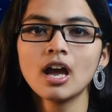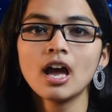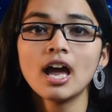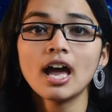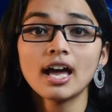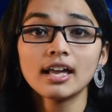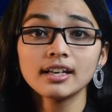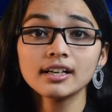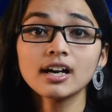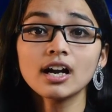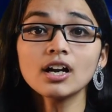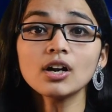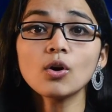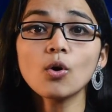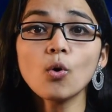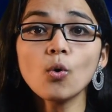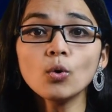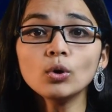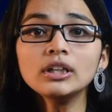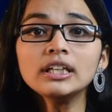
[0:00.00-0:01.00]
Headache are
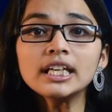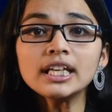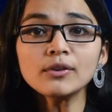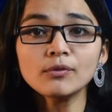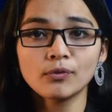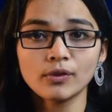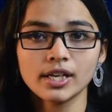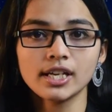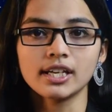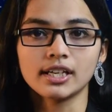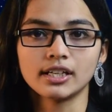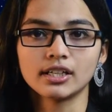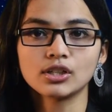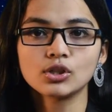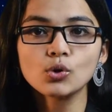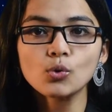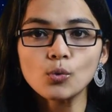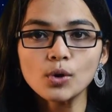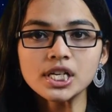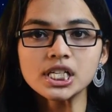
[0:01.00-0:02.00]
only way
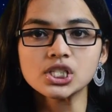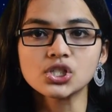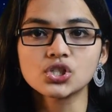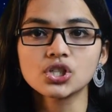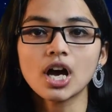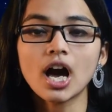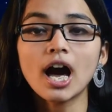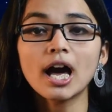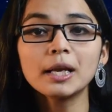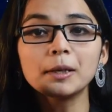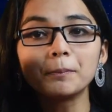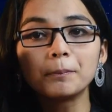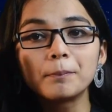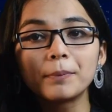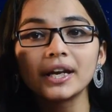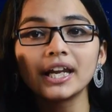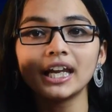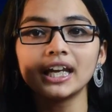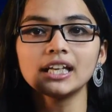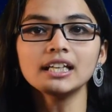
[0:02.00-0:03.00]
to which our
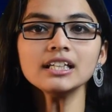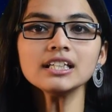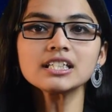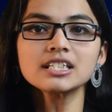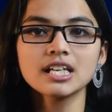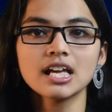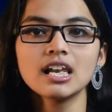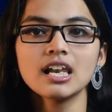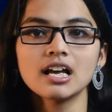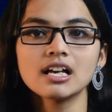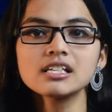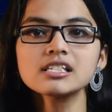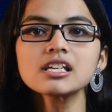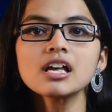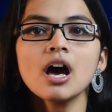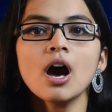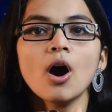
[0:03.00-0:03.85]
brain tell us